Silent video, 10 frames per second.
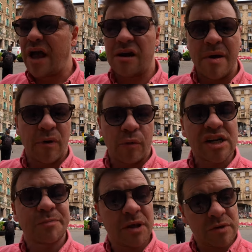Can't remember
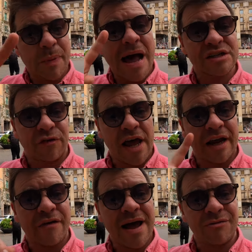which, but there was bats
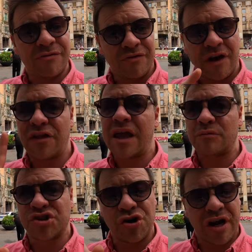flying around. I think
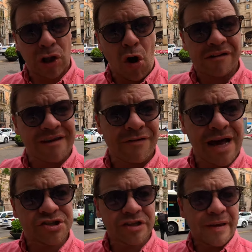it was during lockdown
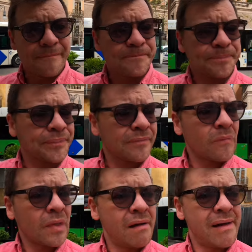actually.
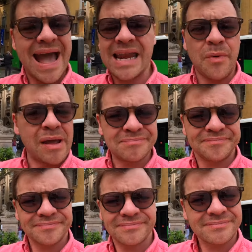Anyway,
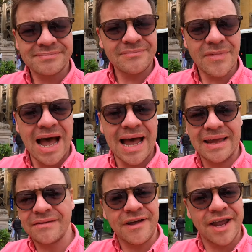
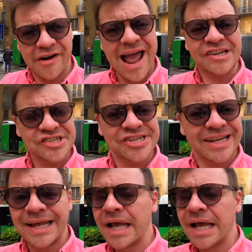I digress.